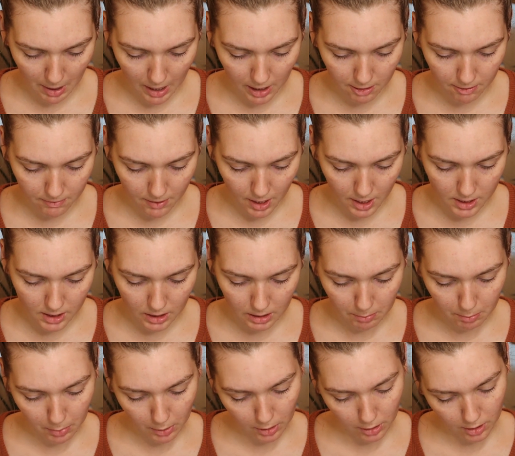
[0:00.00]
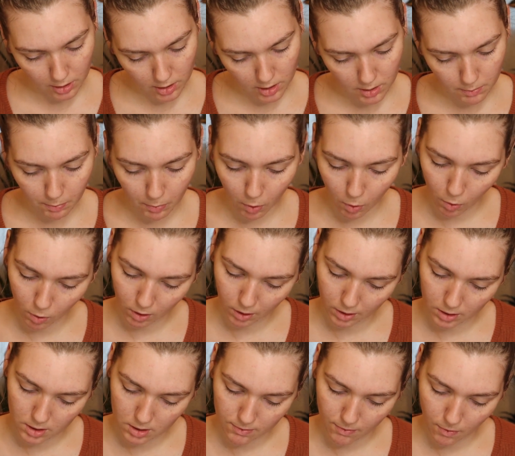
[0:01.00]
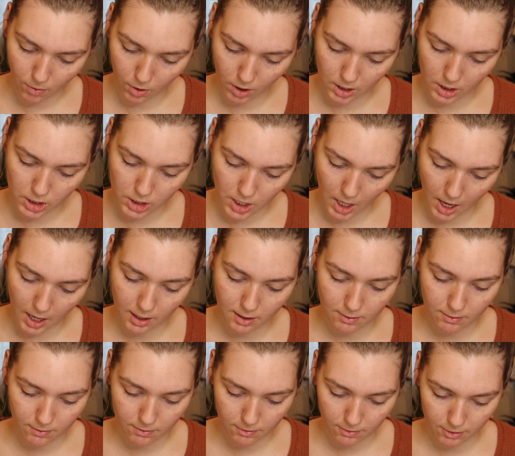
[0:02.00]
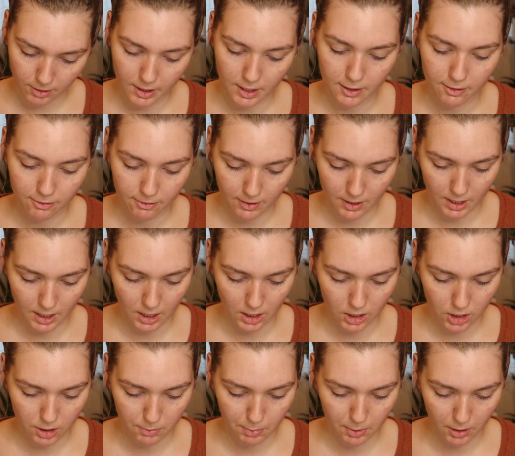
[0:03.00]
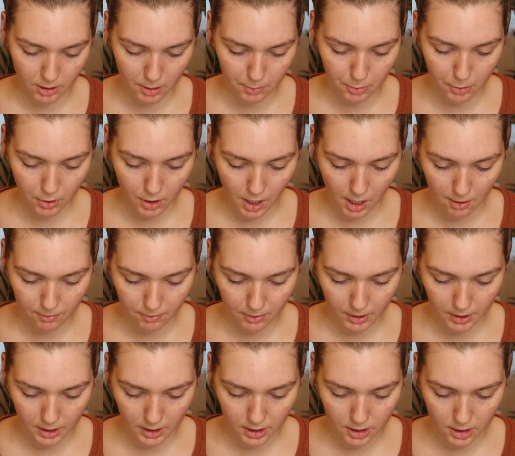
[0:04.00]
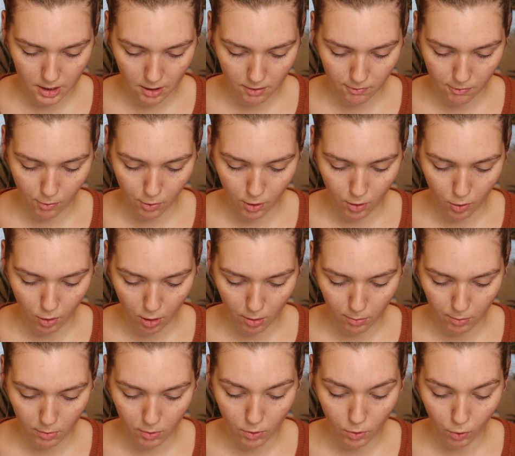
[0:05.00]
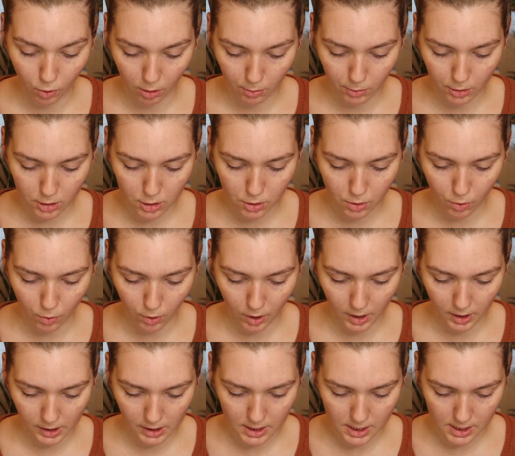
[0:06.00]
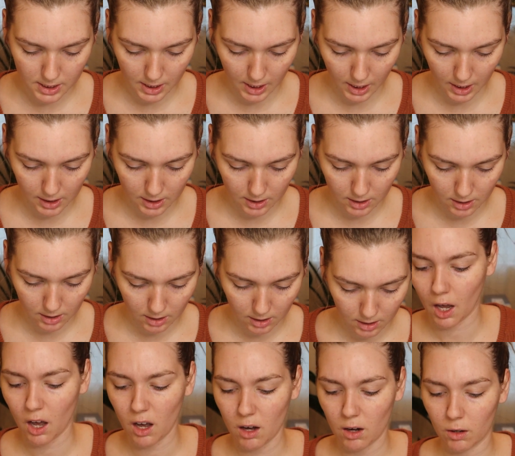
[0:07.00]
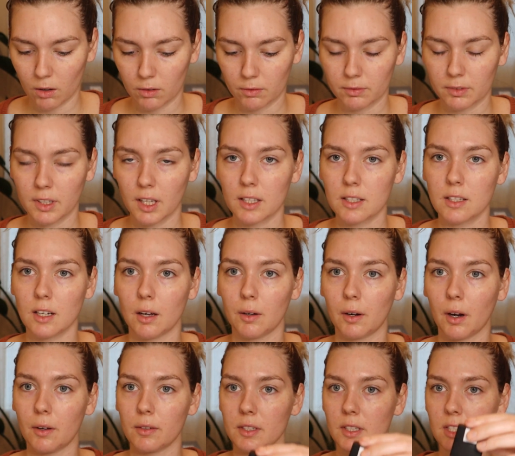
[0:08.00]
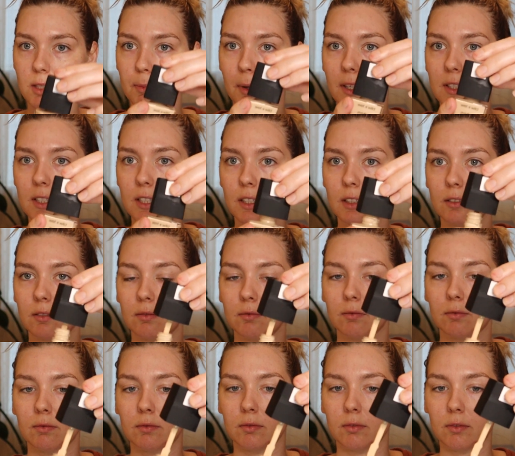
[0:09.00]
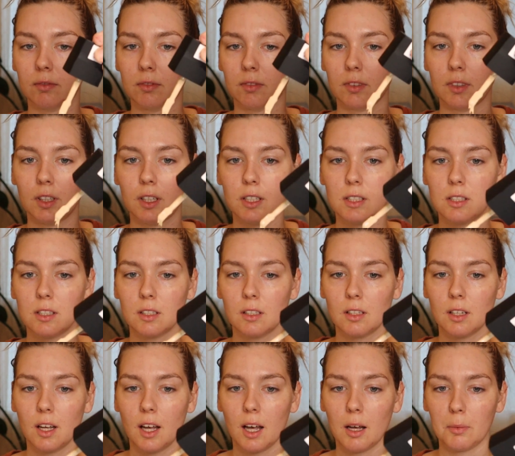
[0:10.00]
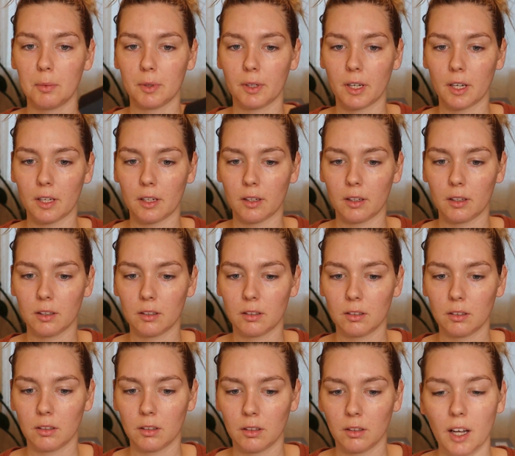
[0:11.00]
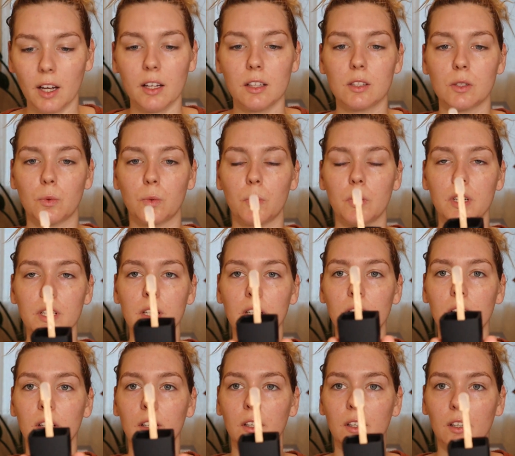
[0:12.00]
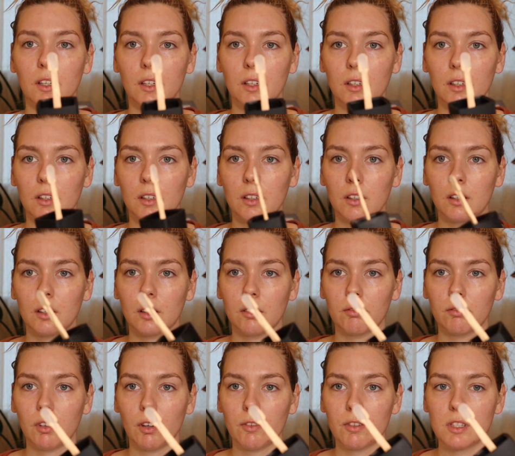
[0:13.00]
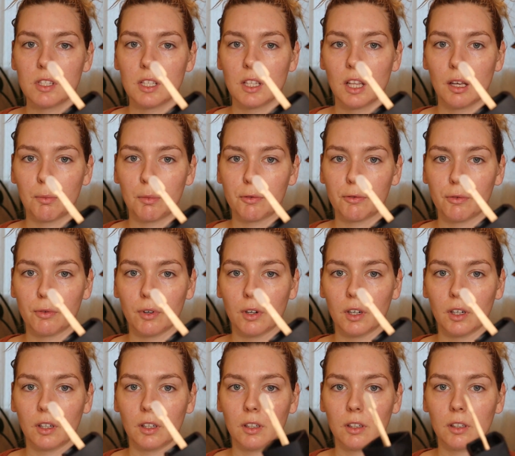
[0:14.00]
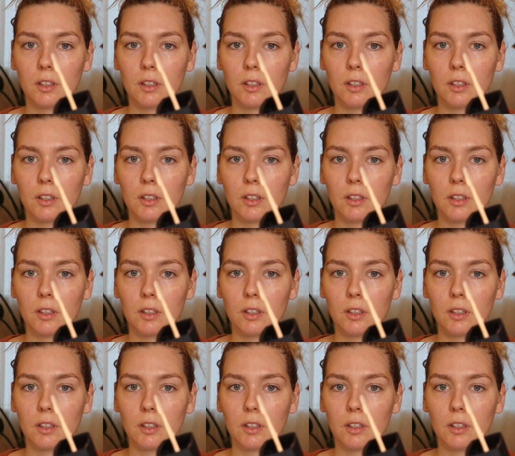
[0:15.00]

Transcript: mattifies and blurs pores for a shine-free finish, buildable coverage for normal to oily skin. Oh, that's not what I was expecting. It has an applicator. That's weird. I've never seen that before.